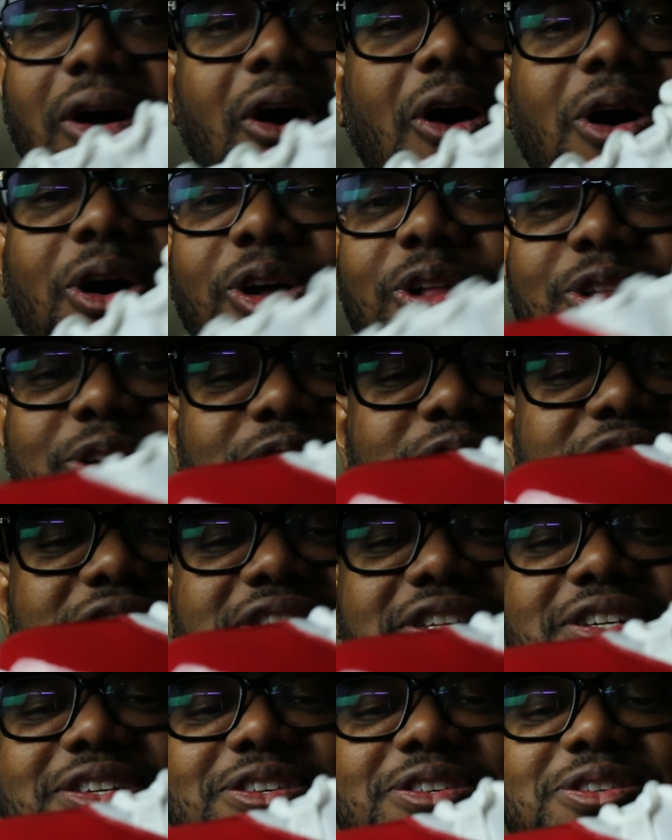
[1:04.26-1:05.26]
all of
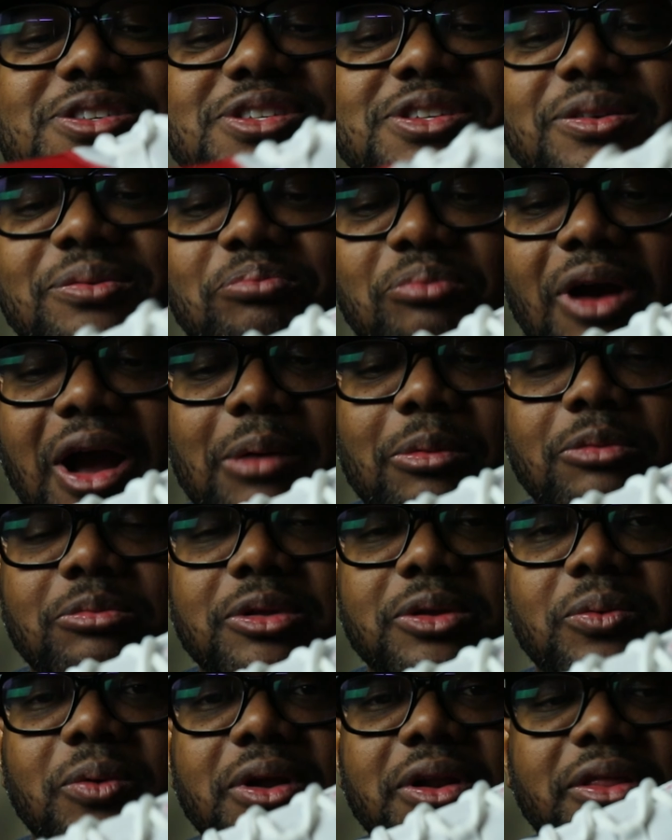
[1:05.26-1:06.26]
sneakers,
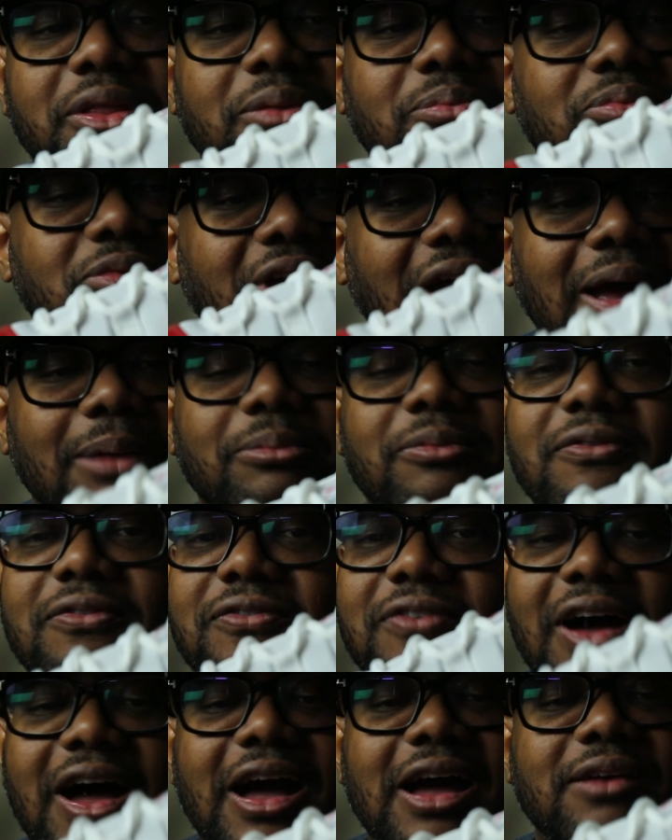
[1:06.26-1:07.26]
probably one of the top
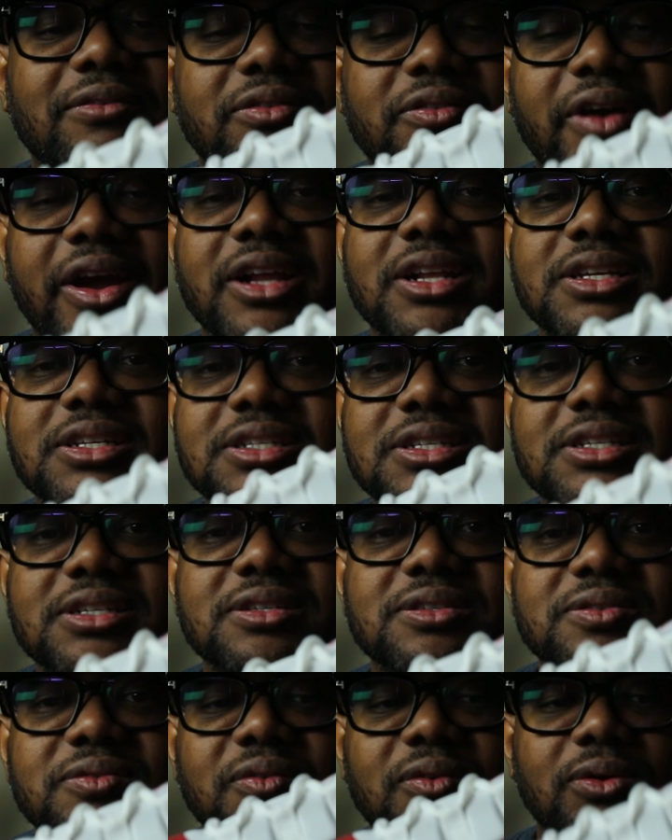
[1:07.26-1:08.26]
5 greatest
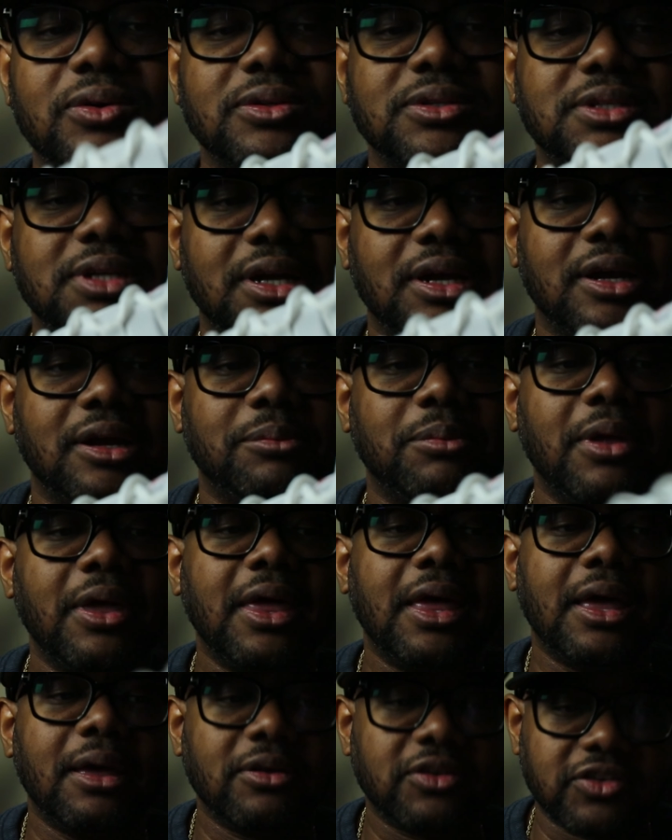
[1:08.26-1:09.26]
sneakers of all time.
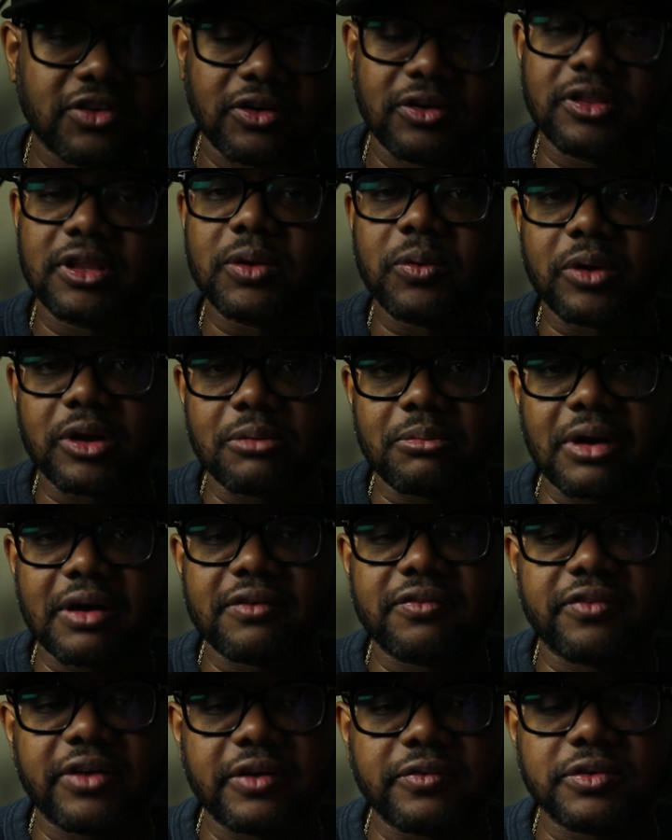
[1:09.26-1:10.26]
Certainly one of my
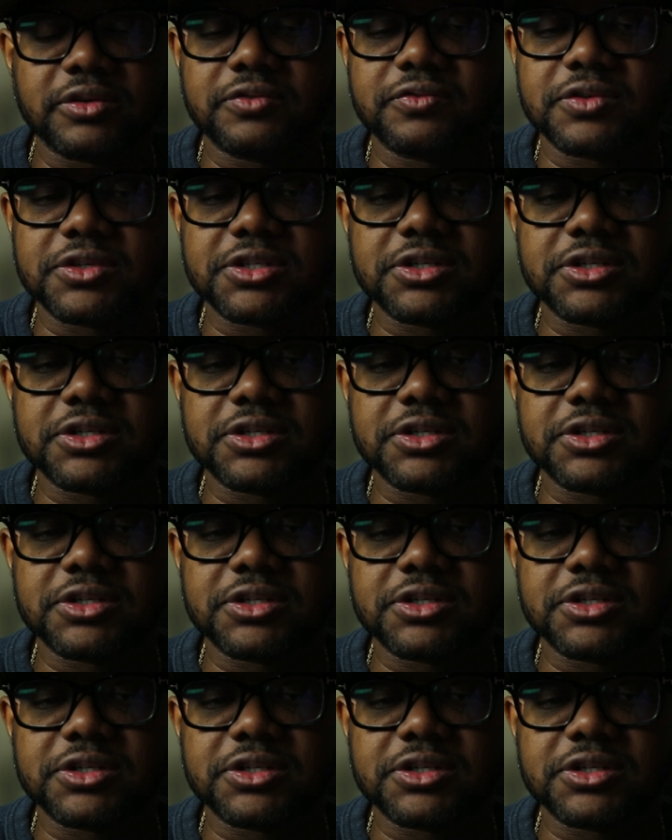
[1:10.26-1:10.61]
favorites for